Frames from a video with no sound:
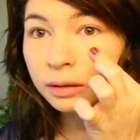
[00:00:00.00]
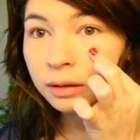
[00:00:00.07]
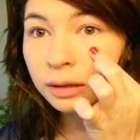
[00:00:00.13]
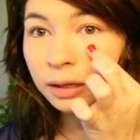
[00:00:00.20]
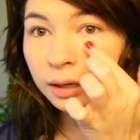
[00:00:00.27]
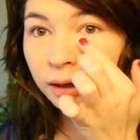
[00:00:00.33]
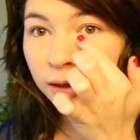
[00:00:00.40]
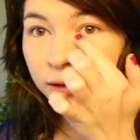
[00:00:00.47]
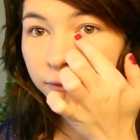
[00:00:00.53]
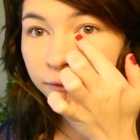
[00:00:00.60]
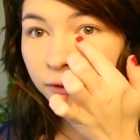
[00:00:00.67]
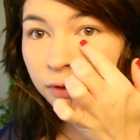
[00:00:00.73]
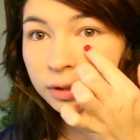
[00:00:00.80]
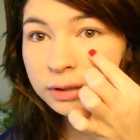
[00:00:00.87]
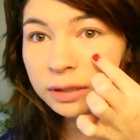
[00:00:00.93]
And I kind of
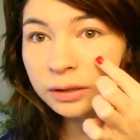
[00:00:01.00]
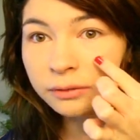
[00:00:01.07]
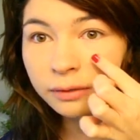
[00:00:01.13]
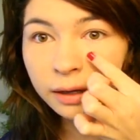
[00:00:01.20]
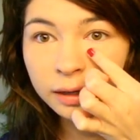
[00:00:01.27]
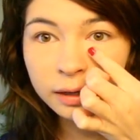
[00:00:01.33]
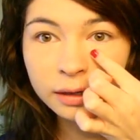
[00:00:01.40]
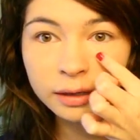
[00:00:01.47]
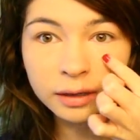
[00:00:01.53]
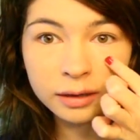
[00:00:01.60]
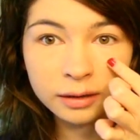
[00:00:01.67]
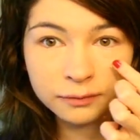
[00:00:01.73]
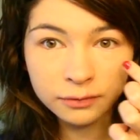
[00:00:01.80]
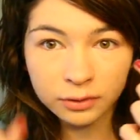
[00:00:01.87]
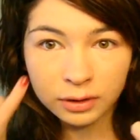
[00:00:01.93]
focus like right here.
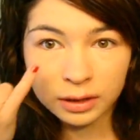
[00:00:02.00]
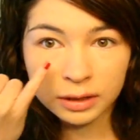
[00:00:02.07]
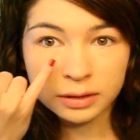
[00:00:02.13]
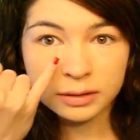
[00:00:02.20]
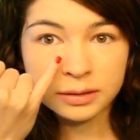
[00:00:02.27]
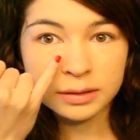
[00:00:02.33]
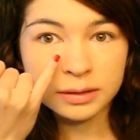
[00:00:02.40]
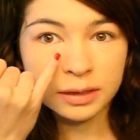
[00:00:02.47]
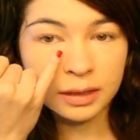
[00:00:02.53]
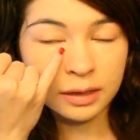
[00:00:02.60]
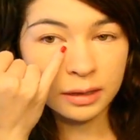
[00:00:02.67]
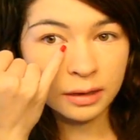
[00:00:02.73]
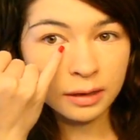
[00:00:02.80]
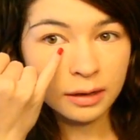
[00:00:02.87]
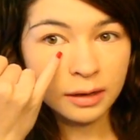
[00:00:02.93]
If you can
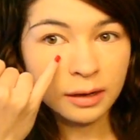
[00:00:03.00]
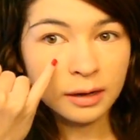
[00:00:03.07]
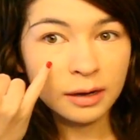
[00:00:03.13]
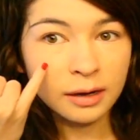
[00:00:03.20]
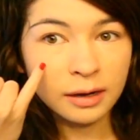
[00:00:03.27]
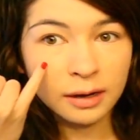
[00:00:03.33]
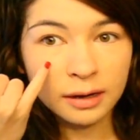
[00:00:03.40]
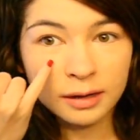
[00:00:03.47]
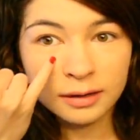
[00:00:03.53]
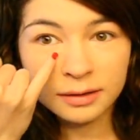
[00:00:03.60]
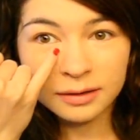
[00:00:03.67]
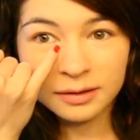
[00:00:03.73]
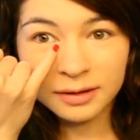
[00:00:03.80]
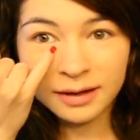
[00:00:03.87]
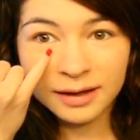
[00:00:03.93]
see,
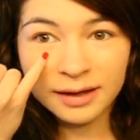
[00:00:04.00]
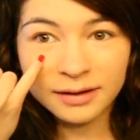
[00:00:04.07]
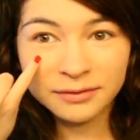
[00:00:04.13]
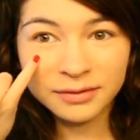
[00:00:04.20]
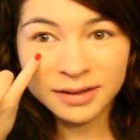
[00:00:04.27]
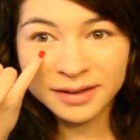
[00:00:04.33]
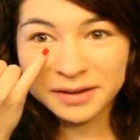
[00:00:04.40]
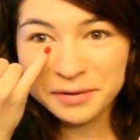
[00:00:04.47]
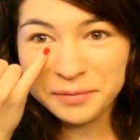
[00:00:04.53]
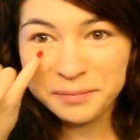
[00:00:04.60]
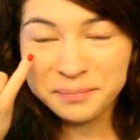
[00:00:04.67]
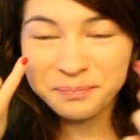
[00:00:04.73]
I have like